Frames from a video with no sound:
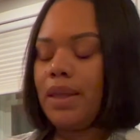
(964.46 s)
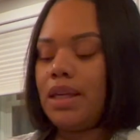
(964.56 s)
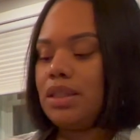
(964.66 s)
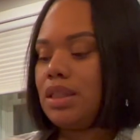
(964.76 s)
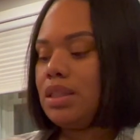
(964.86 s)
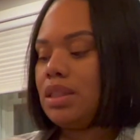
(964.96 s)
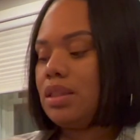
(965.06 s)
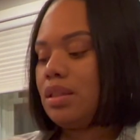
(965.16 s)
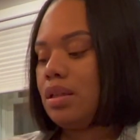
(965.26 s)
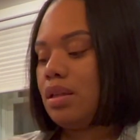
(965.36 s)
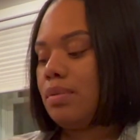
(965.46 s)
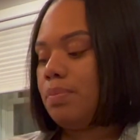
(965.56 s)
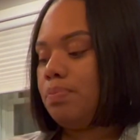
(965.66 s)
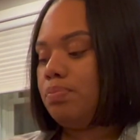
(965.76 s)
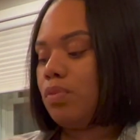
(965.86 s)
It, this is a
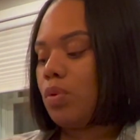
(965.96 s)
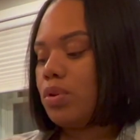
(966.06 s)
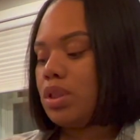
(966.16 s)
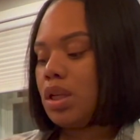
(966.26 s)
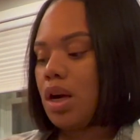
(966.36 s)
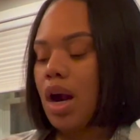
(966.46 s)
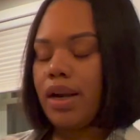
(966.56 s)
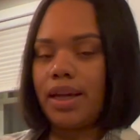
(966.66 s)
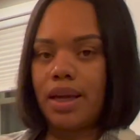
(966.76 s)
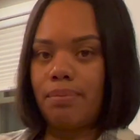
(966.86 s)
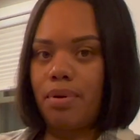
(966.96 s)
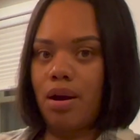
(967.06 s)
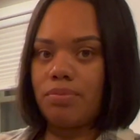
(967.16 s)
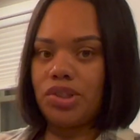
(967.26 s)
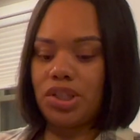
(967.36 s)
roasted garlic and
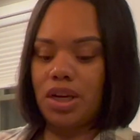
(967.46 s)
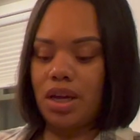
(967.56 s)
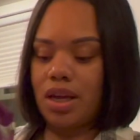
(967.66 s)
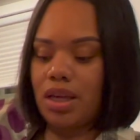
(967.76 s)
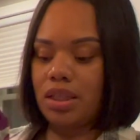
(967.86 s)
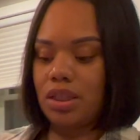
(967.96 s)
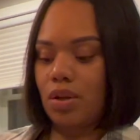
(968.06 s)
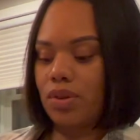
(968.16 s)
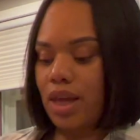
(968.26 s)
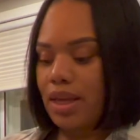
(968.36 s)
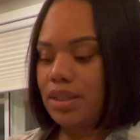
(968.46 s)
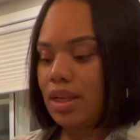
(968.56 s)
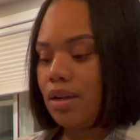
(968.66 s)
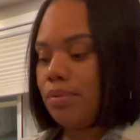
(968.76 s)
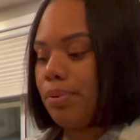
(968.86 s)
Parmesan. So that
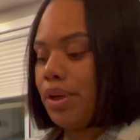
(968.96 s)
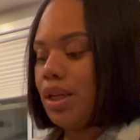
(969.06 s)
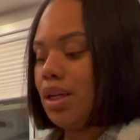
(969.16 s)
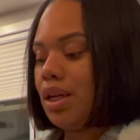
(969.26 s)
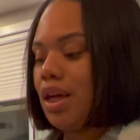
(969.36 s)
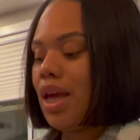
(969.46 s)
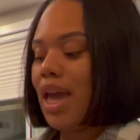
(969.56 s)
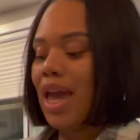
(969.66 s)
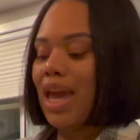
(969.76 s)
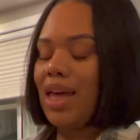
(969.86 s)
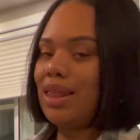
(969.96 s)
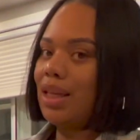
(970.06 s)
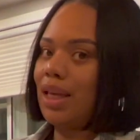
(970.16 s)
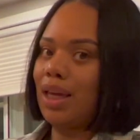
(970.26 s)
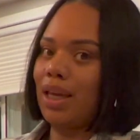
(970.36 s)
sounds pretty good. And
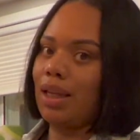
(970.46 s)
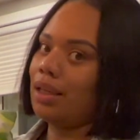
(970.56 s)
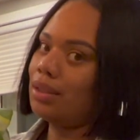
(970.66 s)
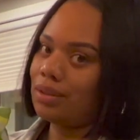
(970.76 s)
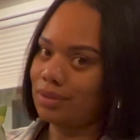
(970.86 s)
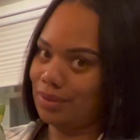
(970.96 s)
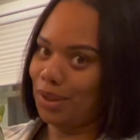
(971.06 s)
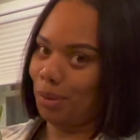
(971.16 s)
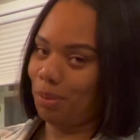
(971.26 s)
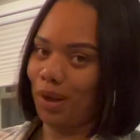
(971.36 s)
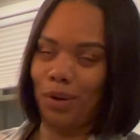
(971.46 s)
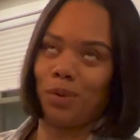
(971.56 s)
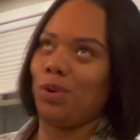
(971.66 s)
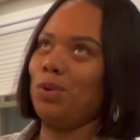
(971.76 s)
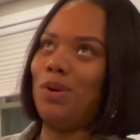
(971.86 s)
then Dill Pickle.
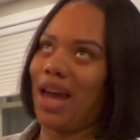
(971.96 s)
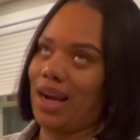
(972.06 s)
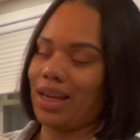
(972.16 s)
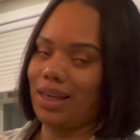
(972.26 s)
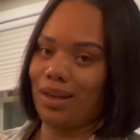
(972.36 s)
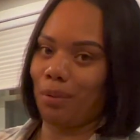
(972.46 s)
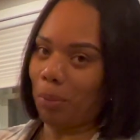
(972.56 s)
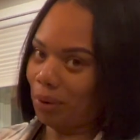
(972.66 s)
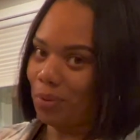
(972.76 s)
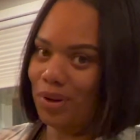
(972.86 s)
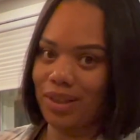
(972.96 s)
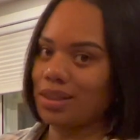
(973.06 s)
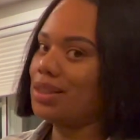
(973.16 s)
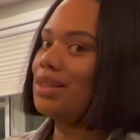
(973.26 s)
You gotta get Dill Pickle because